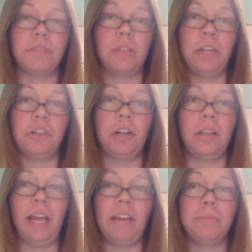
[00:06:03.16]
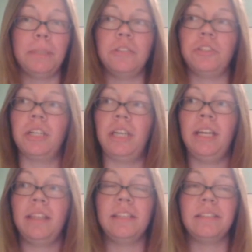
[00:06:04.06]
for later on in life because you're going to
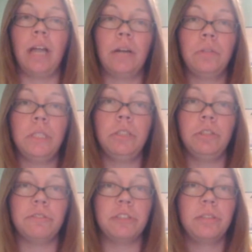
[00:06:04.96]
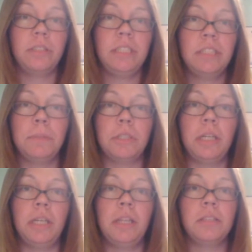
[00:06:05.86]
hit this not only in universities, but you're
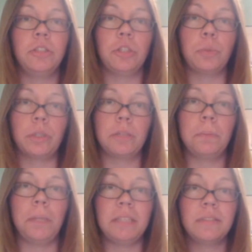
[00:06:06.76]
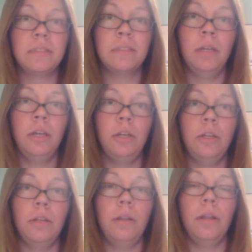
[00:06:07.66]
going to hit this in your workplace.
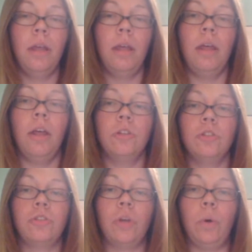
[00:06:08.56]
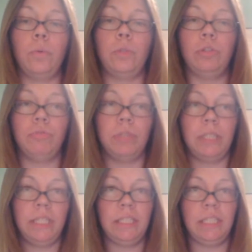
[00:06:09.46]
So you
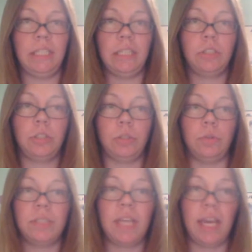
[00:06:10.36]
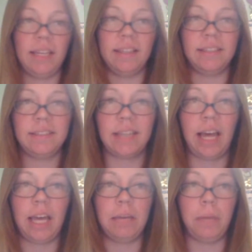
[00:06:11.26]
really need to take this
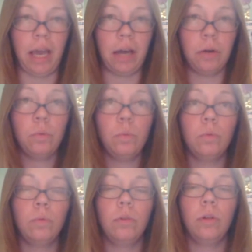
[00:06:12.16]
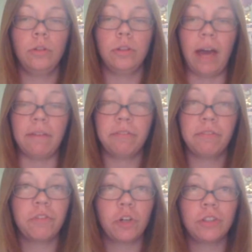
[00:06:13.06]
time now, that
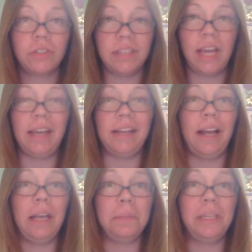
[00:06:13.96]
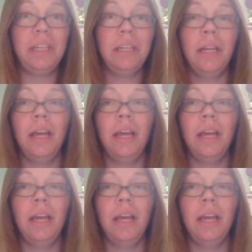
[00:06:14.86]
first day in IB,